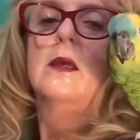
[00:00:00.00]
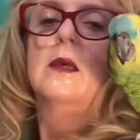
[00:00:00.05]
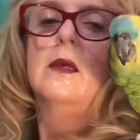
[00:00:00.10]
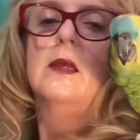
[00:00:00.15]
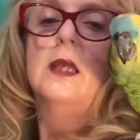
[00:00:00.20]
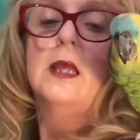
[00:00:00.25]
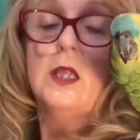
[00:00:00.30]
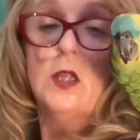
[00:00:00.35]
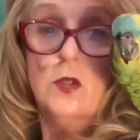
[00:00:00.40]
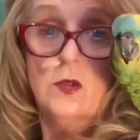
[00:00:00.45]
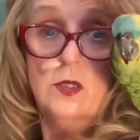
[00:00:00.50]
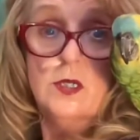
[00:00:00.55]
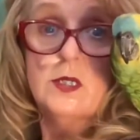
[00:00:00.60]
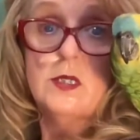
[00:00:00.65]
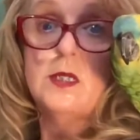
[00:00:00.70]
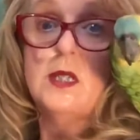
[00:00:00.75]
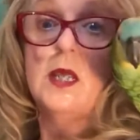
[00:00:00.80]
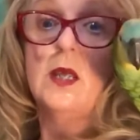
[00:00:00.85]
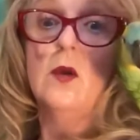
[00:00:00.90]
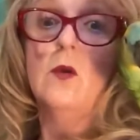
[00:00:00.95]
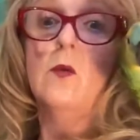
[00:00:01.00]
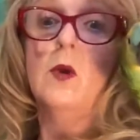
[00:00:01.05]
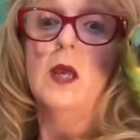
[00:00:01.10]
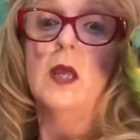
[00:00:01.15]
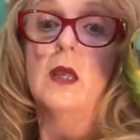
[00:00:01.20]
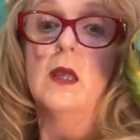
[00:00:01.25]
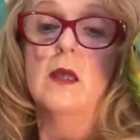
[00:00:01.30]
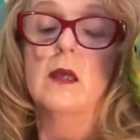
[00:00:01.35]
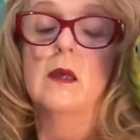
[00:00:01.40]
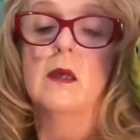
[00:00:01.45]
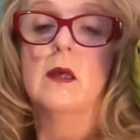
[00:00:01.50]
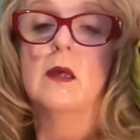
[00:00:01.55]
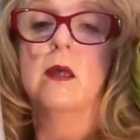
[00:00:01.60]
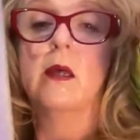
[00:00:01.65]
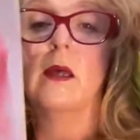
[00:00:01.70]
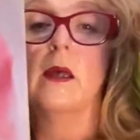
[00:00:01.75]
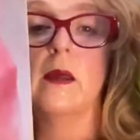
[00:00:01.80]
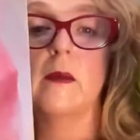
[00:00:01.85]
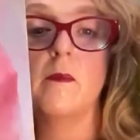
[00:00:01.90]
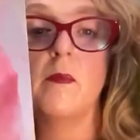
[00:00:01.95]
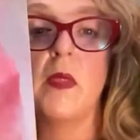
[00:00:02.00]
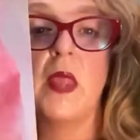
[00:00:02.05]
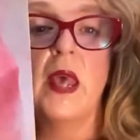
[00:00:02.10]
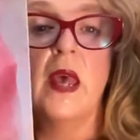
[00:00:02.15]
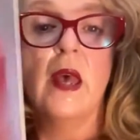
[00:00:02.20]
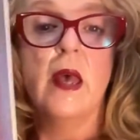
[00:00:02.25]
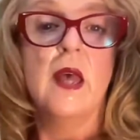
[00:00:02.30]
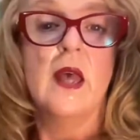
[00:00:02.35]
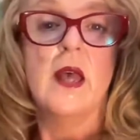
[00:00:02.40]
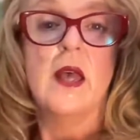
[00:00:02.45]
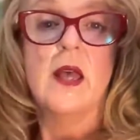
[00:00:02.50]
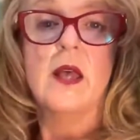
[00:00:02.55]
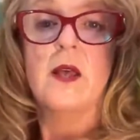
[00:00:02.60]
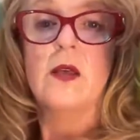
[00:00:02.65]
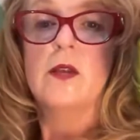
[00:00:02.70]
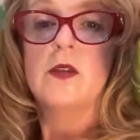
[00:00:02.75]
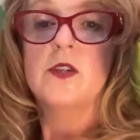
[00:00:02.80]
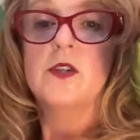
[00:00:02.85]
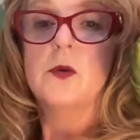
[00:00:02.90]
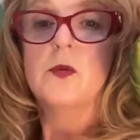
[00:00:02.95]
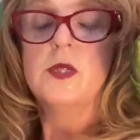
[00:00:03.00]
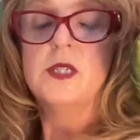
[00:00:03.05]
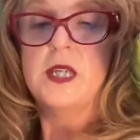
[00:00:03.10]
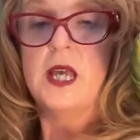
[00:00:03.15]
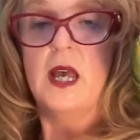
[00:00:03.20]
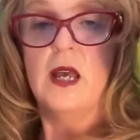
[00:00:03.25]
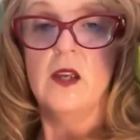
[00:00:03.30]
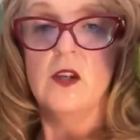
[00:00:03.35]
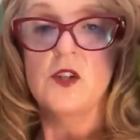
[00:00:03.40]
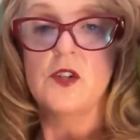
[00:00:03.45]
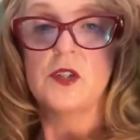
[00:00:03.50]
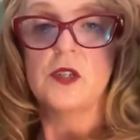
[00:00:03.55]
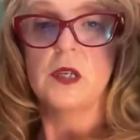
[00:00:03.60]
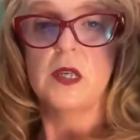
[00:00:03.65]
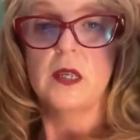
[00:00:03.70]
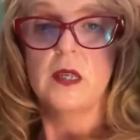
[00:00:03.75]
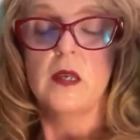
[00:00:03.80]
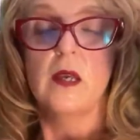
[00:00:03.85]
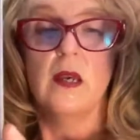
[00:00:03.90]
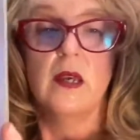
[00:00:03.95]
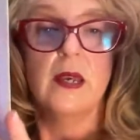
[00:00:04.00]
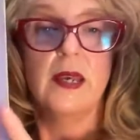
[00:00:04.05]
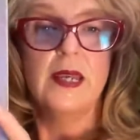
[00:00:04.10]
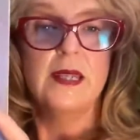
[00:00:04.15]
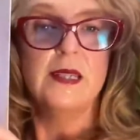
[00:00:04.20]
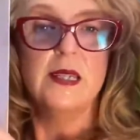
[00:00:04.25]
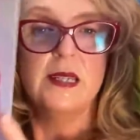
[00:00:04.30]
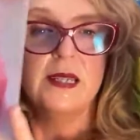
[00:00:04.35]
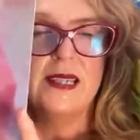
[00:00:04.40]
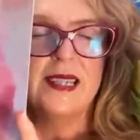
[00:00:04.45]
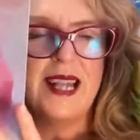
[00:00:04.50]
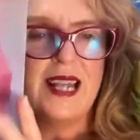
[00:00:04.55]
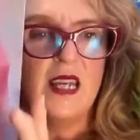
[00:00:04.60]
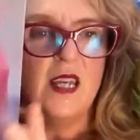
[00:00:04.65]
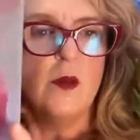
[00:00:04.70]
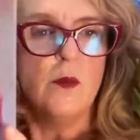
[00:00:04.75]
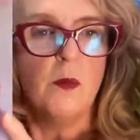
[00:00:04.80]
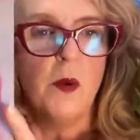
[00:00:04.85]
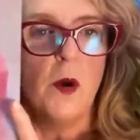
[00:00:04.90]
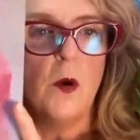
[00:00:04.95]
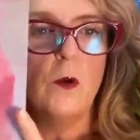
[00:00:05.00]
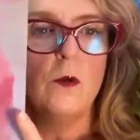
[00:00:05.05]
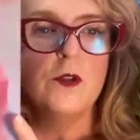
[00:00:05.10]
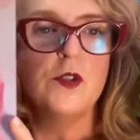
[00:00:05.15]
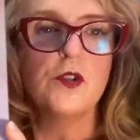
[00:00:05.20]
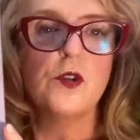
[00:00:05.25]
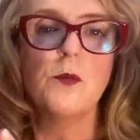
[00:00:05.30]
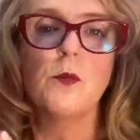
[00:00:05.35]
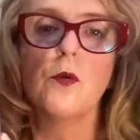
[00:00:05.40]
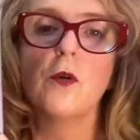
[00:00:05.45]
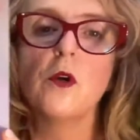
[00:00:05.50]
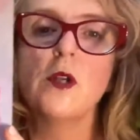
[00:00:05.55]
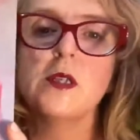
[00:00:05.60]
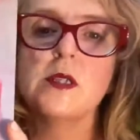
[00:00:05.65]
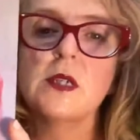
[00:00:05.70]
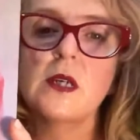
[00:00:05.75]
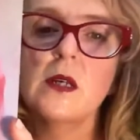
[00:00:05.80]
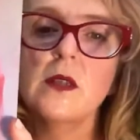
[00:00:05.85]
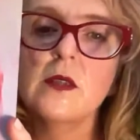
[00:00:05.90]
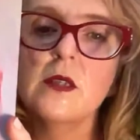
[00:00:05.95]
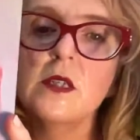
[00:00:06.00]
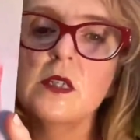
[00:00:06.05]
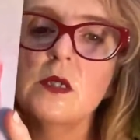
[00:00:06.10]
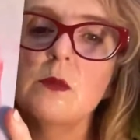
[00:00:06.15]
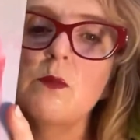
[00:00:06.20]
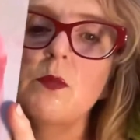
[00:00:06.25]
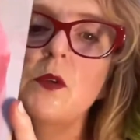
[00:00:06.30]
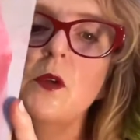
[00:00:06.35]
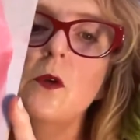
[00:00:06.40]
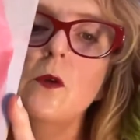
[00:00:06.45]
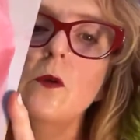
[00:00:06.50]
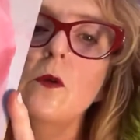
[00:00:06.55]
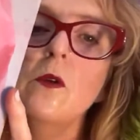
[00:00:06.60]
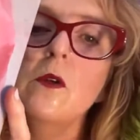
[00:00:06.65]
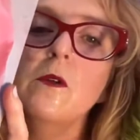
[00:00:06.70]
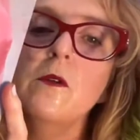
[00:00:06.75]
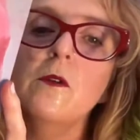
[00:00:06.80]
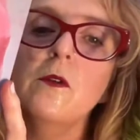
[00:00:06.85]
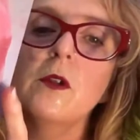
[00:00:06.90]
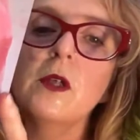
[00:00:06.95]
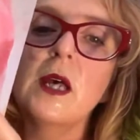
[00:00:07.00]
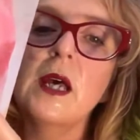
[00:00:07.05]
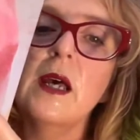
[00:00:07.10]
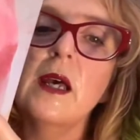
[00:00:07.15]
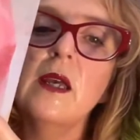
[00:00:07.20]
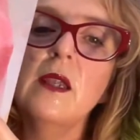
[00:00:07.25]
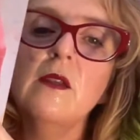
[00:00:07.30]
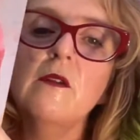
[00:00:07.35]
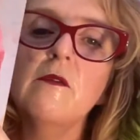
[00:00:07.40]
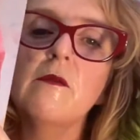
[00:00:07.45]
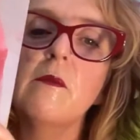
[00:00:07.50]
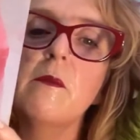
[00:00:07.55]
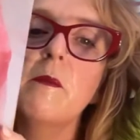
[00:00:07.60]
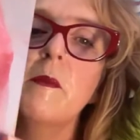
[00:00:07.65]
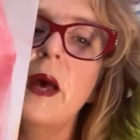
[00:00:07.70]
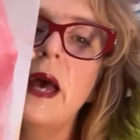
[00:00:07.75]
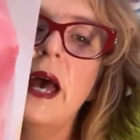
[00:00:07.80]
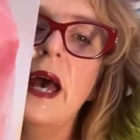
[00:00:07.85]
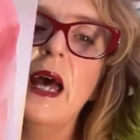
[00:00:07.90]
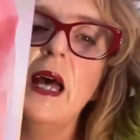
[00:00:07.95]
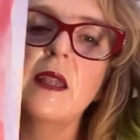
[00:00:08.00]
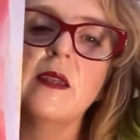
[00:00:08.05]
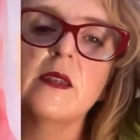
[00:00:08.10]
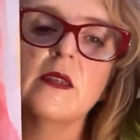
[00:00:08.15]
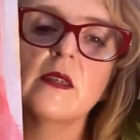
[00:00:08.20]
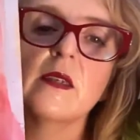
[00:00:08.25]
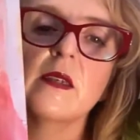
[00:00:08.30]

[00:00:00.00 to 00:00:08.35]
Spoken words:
You stay away. So it's actually, it's like a poster board. It's got this beautiful kind of matte